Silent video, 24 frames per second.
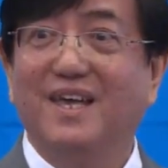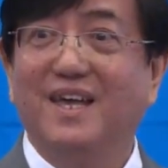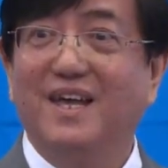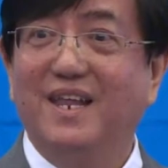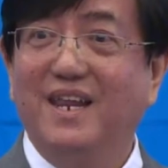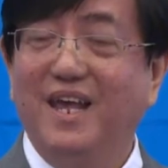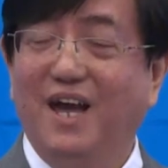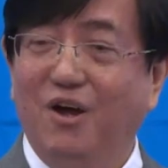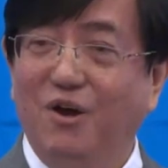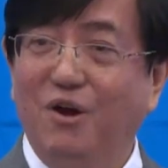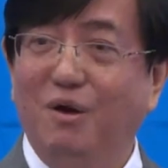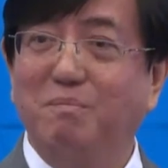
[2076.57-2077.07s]

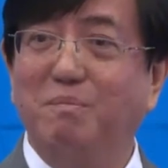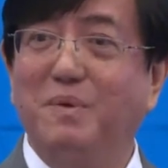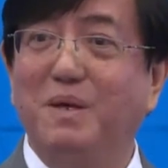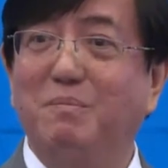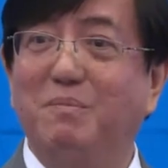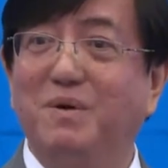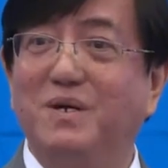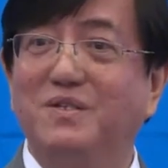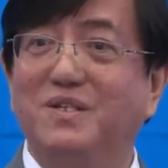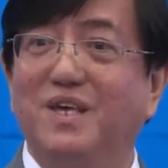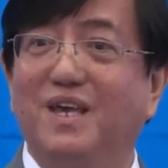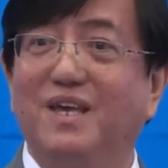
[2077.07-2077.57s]
There are a lot of
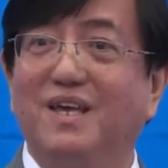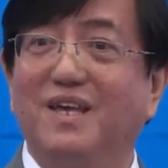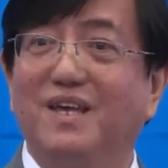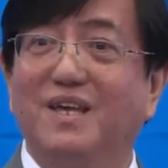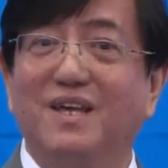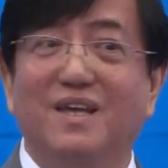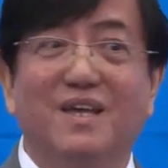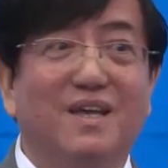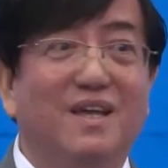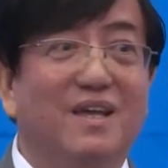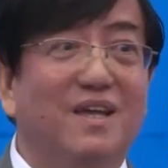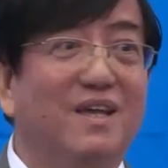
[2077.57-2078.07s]
people say,
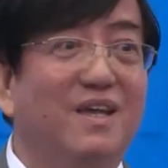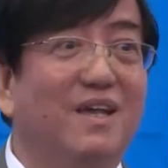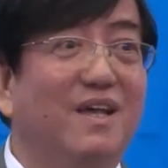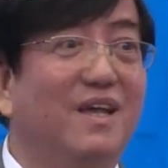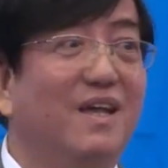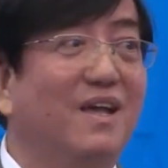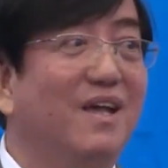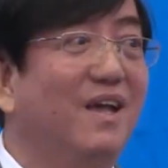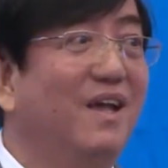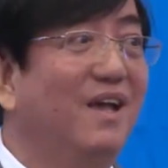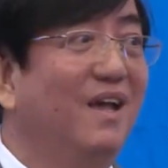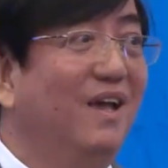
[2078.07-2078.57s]

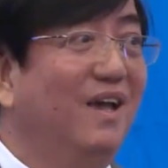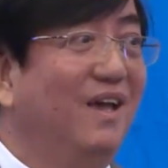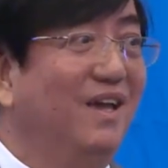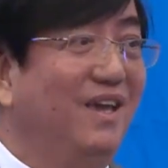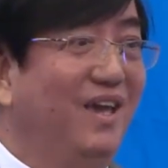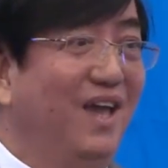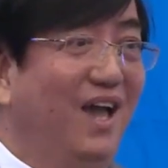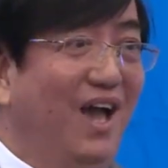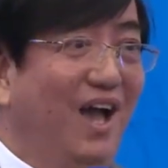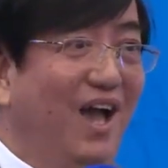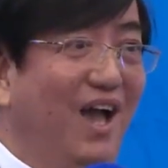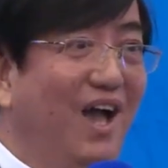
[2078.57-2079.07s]

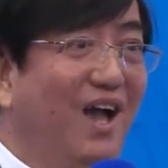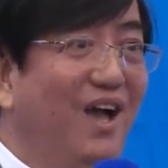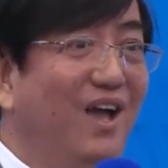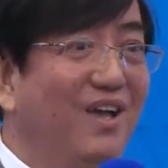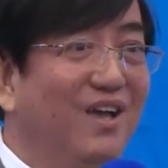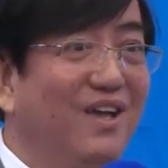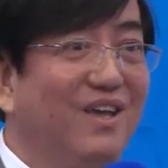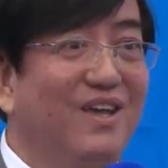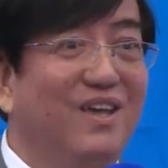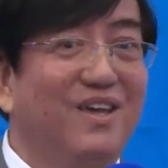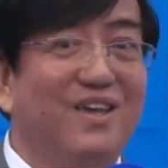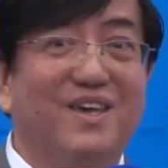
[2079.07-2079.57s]
yeah.
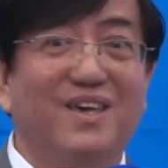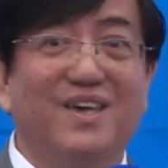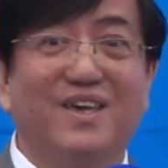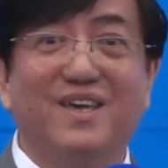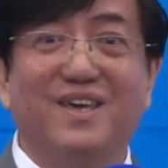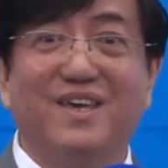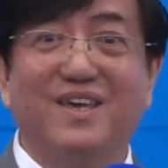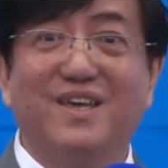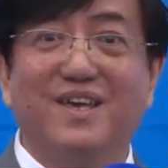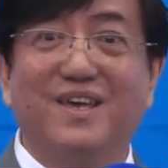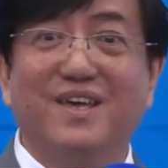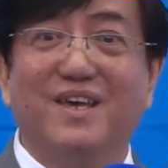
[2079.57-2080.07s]

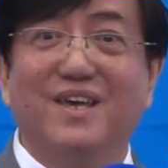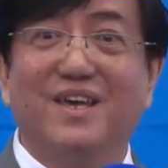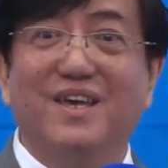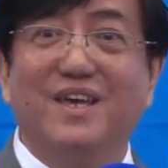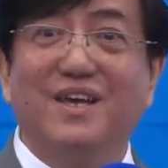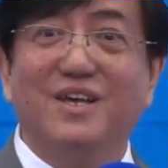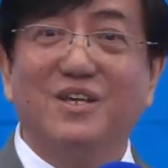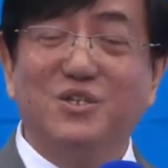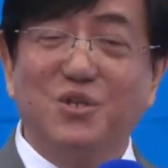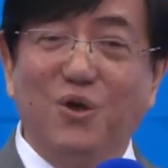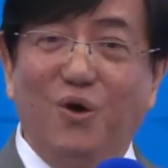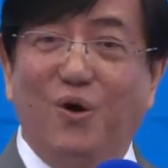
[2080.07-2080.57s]

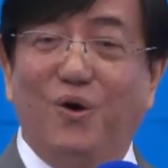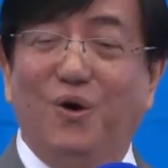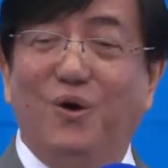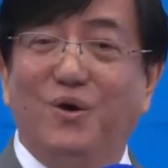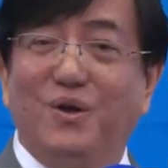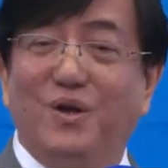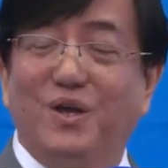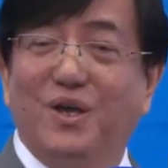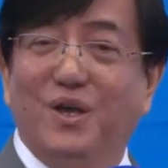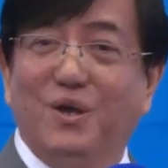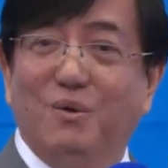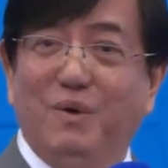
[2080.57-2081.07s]
So
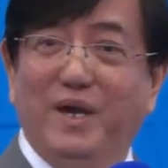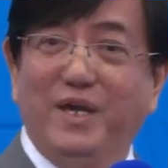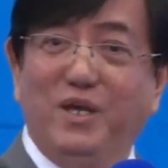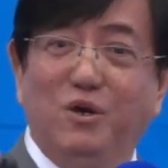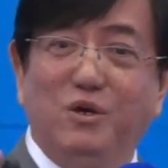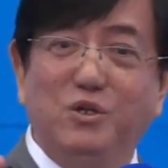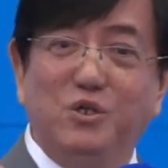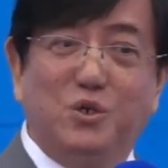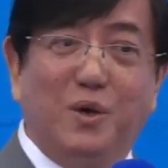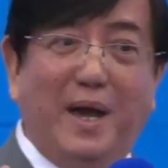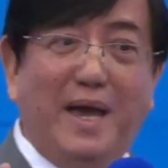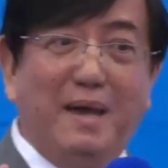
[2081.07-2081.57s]
when
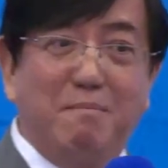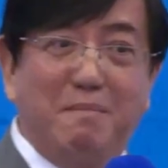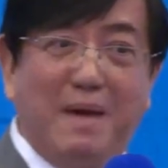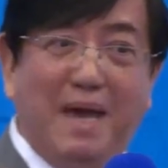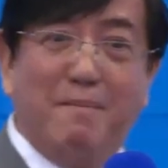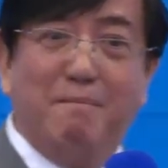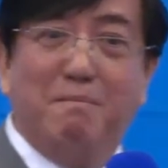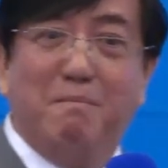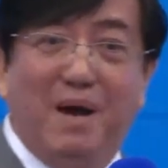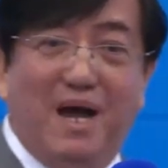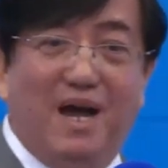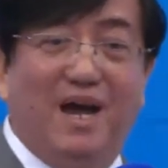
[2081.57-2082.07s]
you join
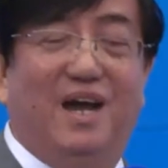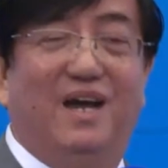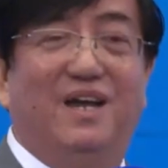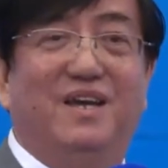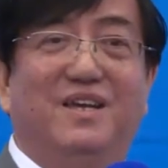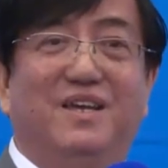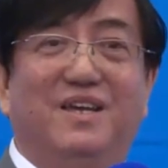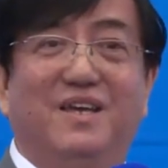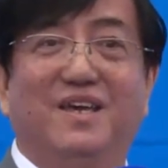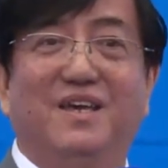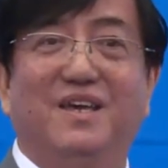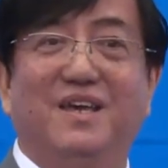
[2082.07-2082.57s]
member,
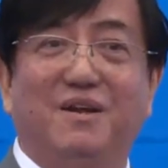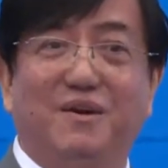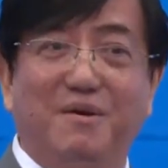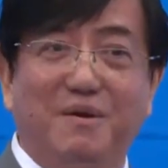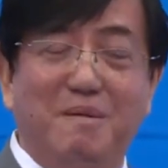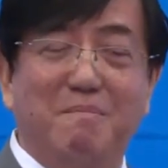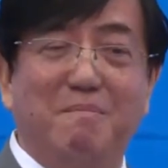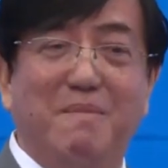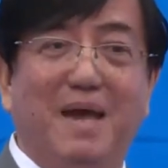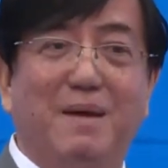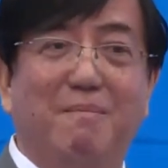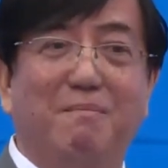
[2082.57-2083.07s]

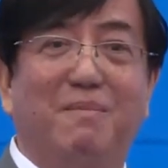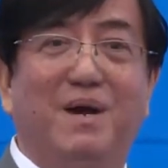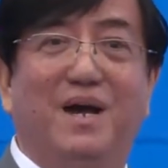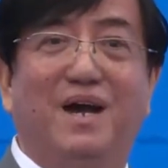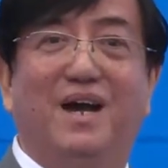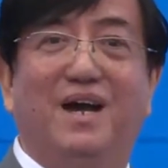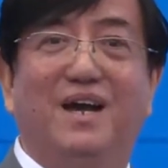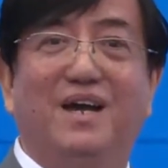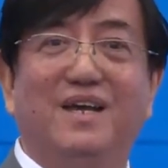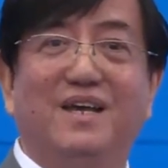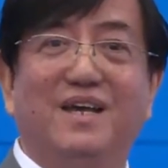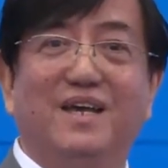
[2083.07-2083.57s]

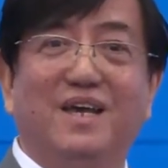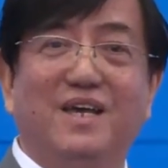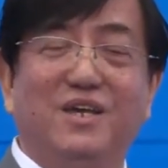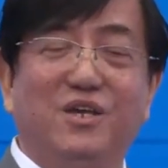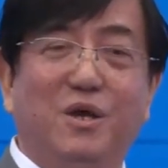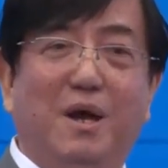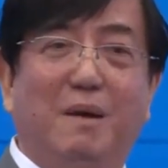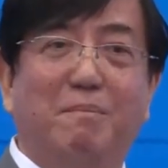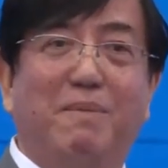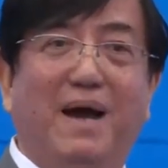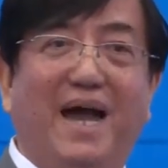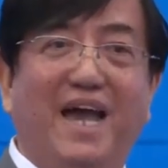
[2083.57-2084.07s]
remember
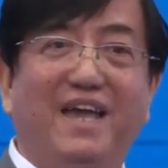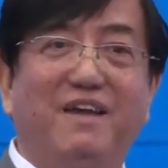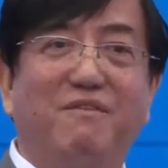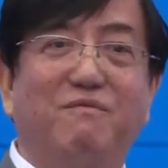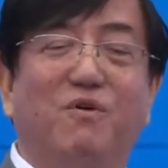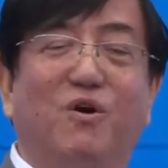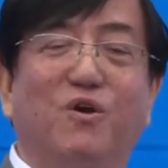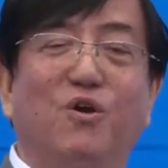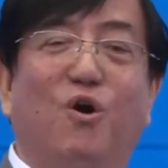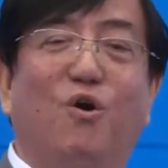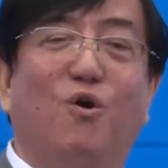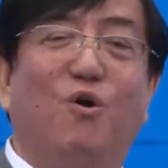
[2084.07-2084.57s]
you are buying
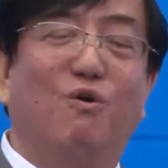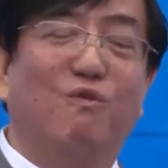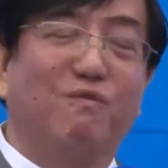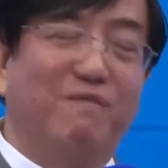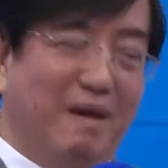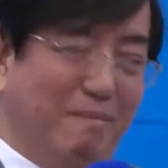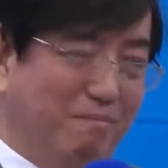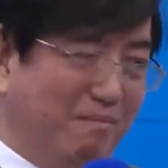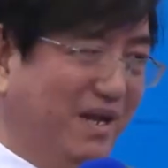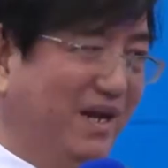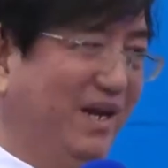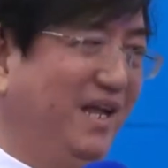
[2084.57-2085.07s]
for your whole
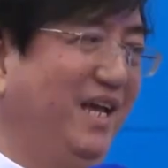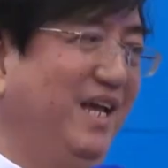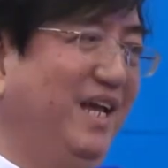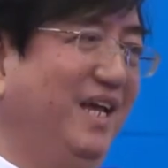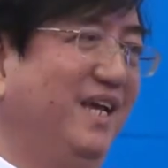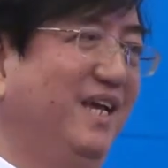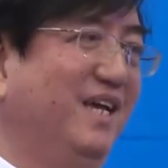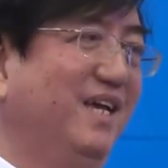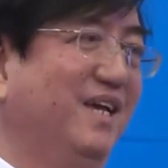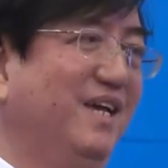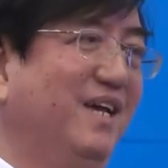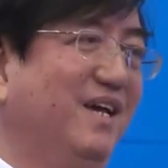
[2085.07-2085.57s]
family.
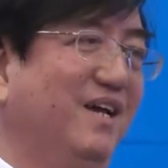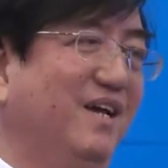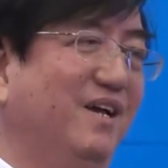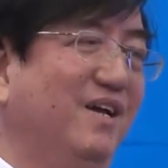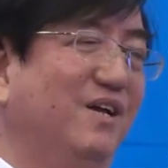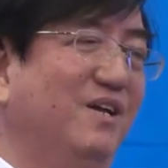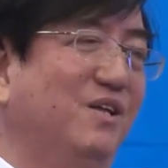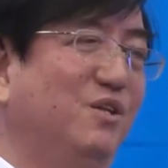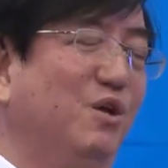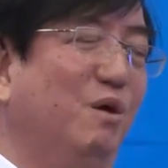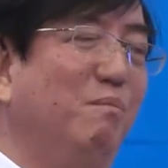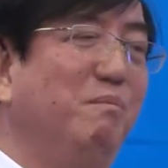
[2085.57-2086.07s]

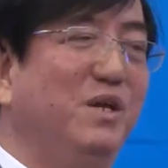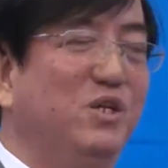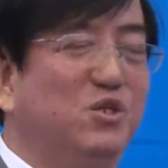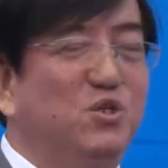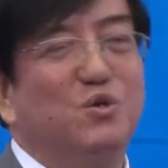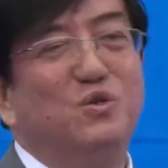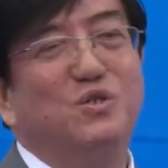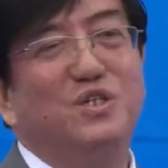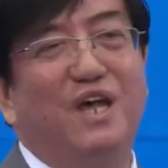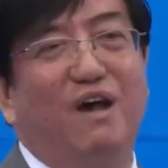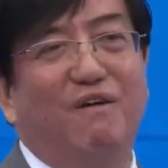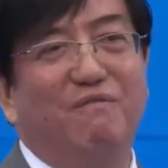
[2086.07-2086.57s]
Don't be
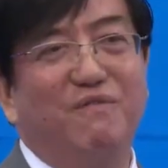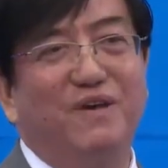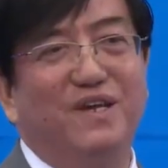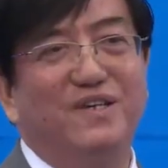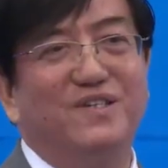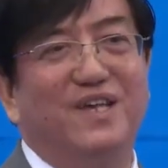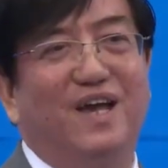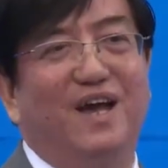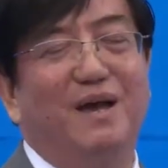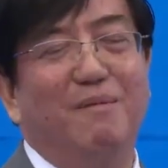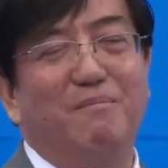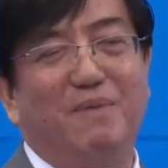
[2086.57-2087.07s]
so selfish.
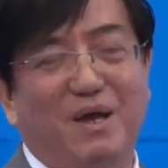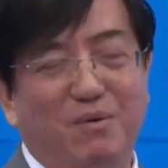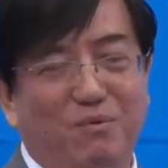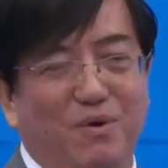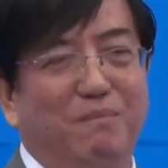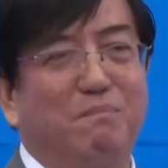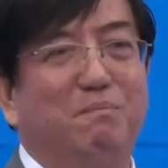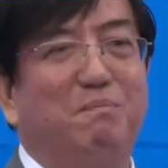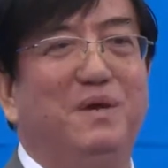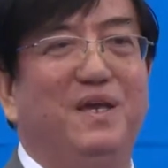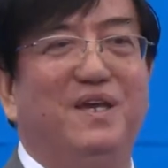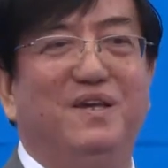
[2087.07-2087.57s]
I buy
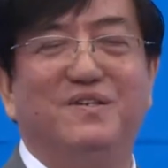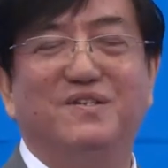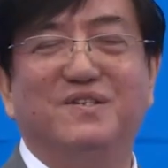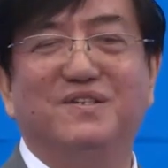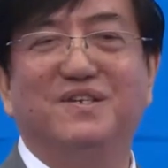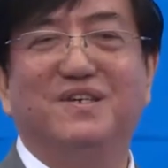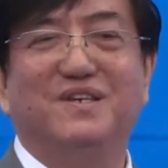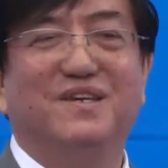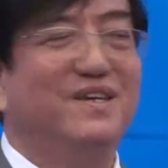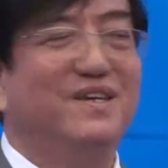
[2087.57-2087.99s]
one piece,